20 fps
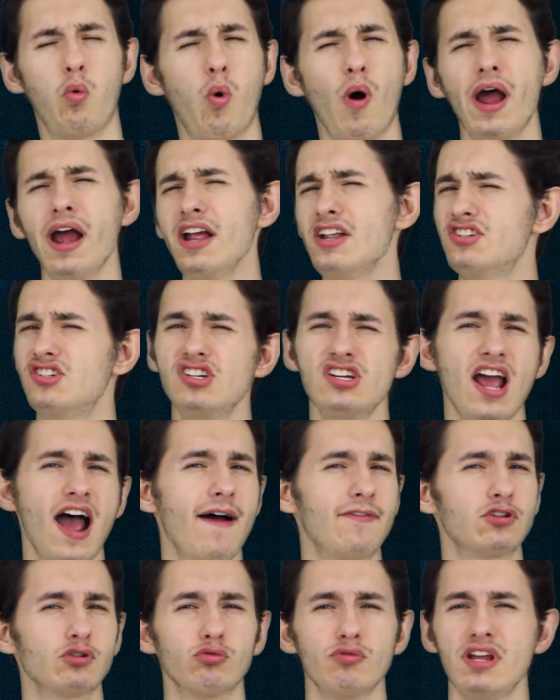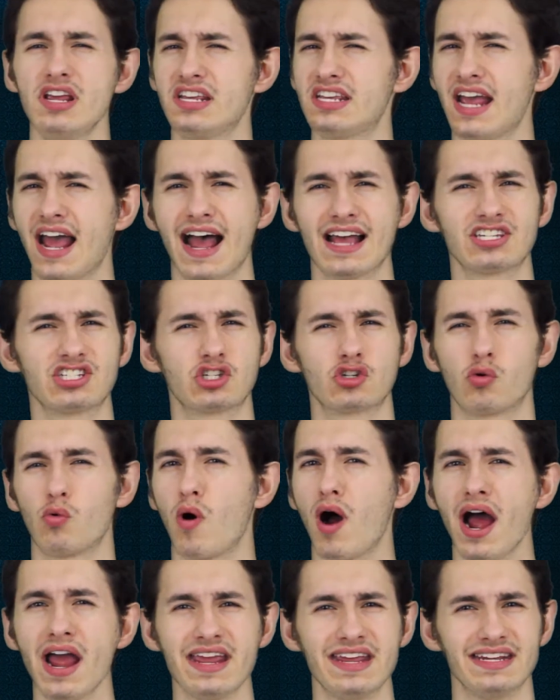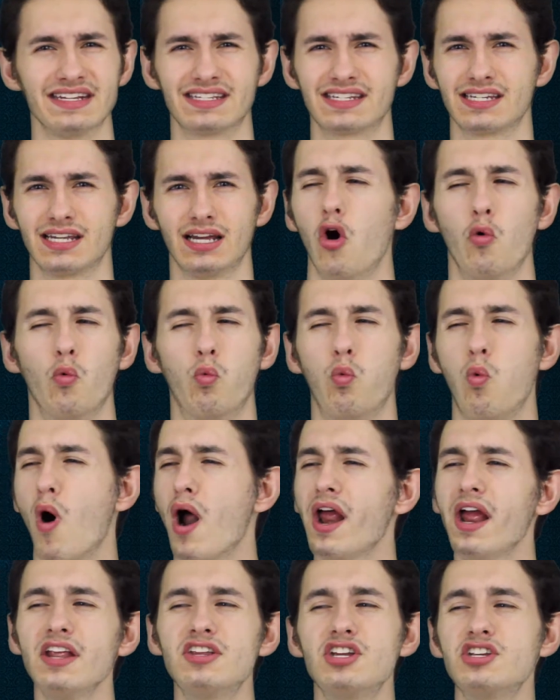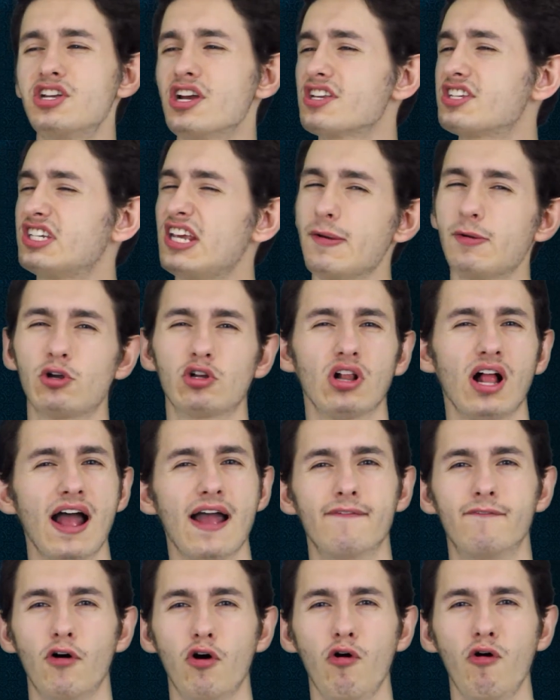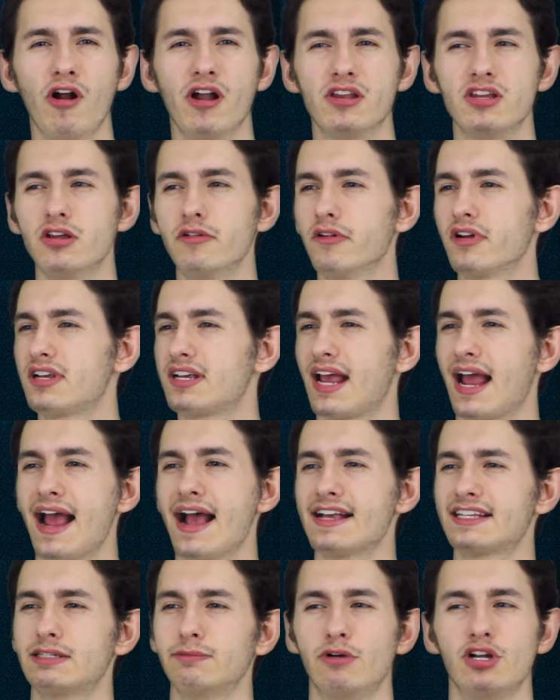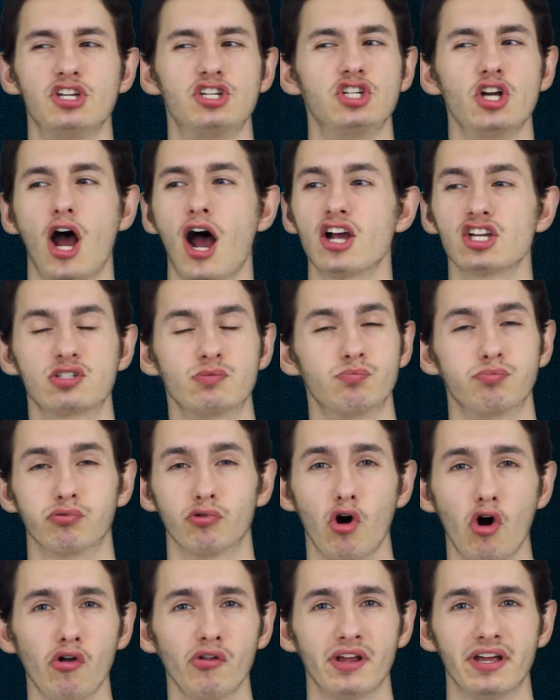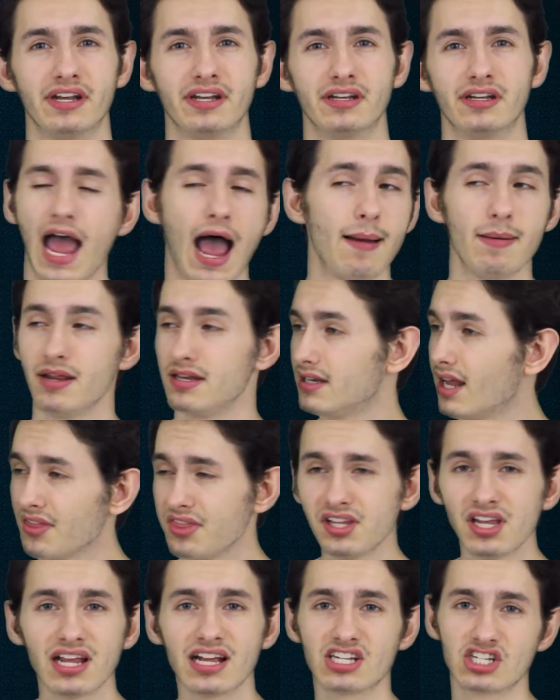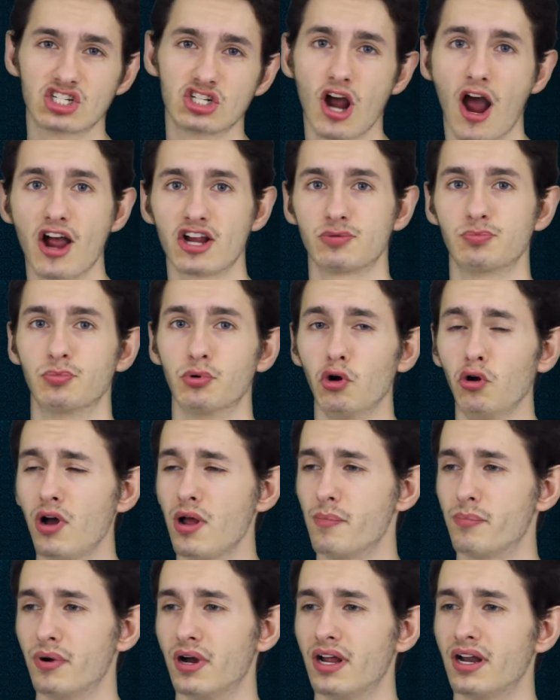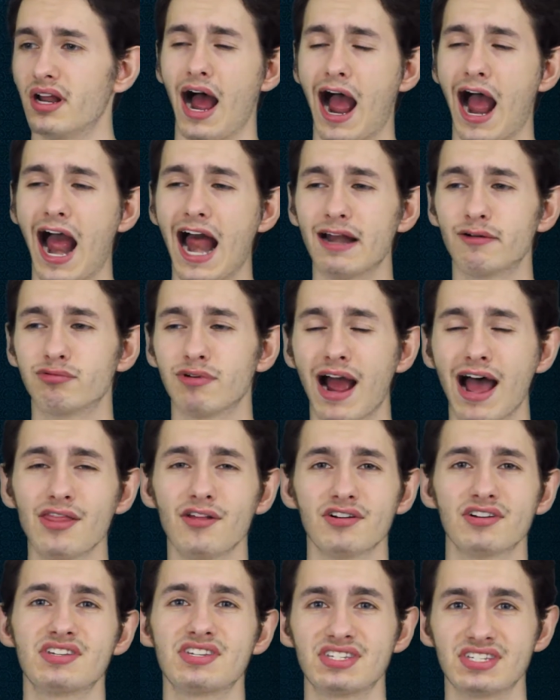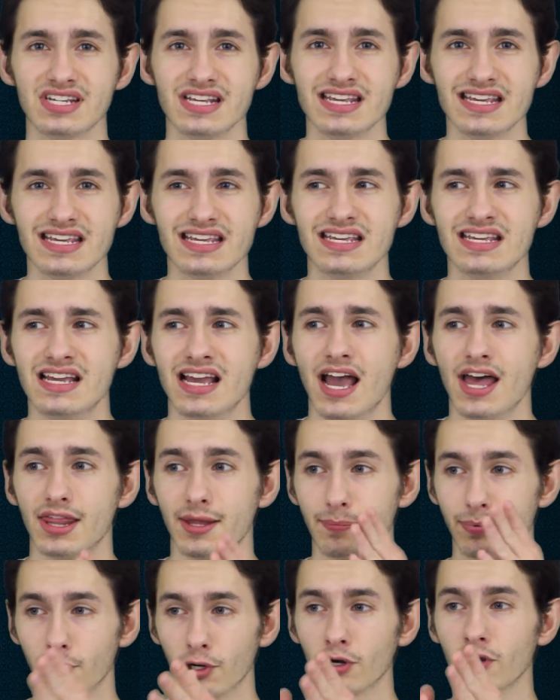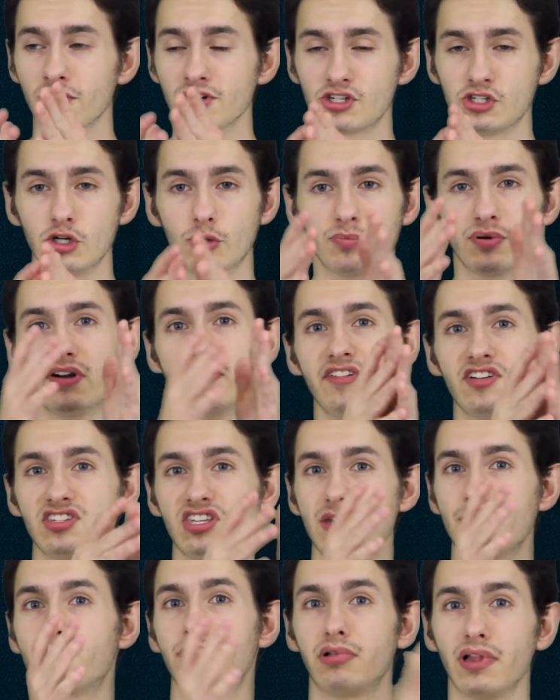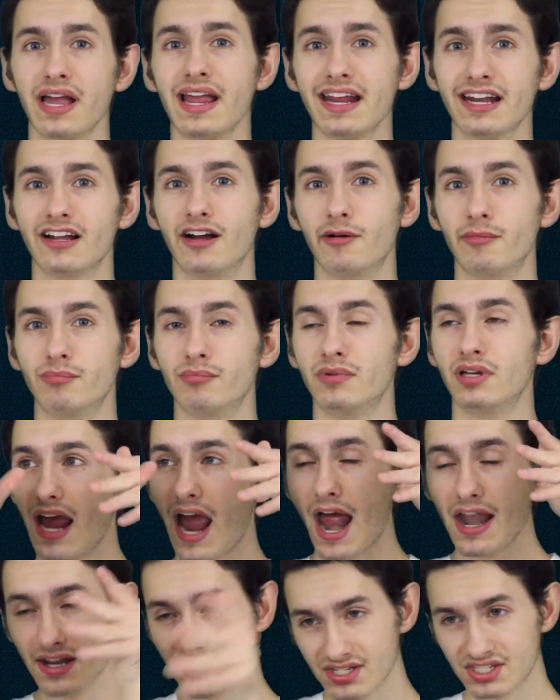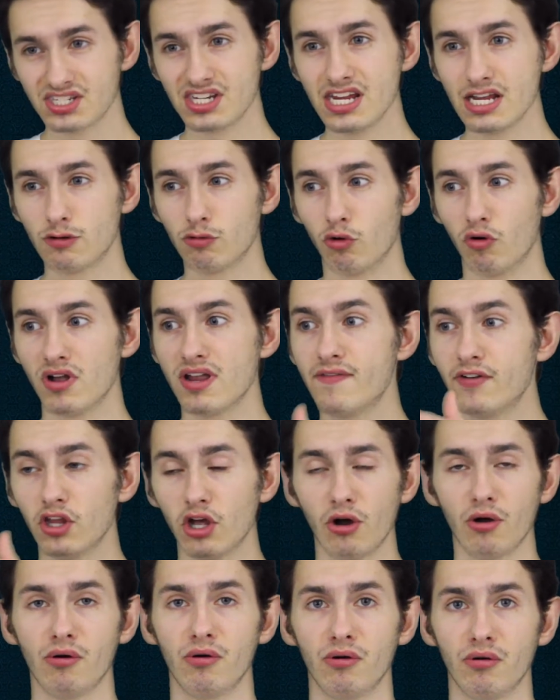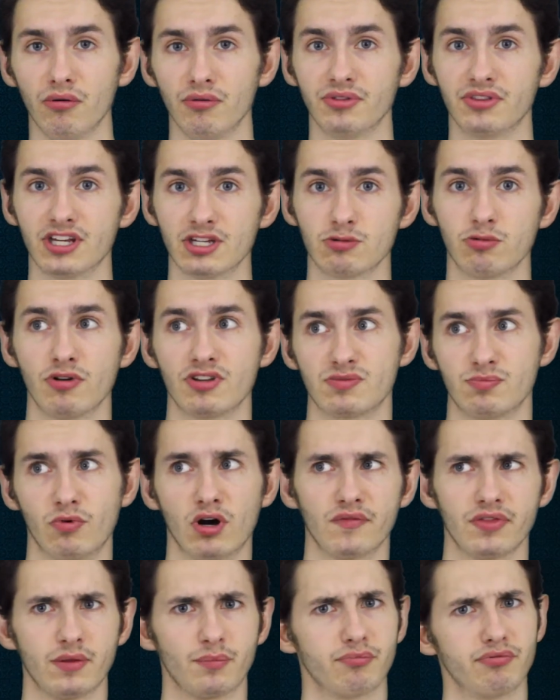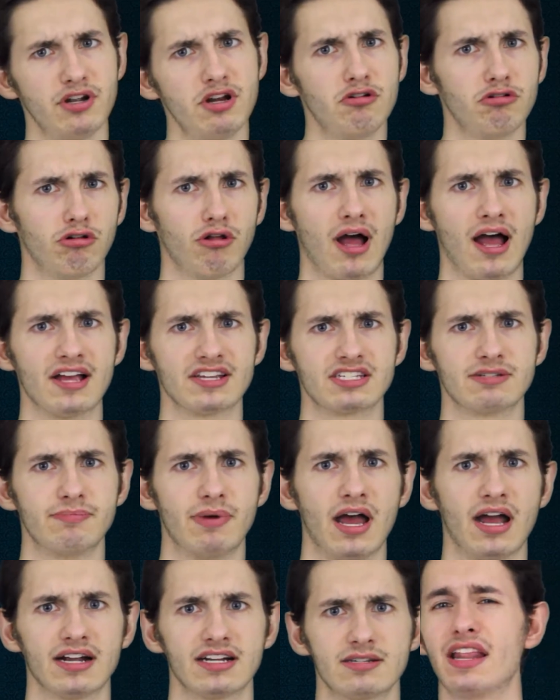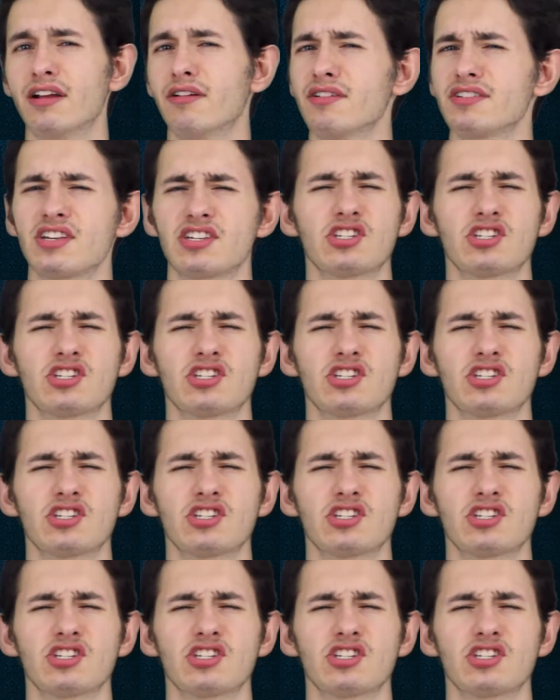Why did you have to recast Dwight? Why didn't you just keep Clive Owen? You recast him with Josh Brolin. I mean, nothing against Josh Brolin, but I'd rather see the person who previously played him and the sequel, even though this was more of the prequel aspect. There was a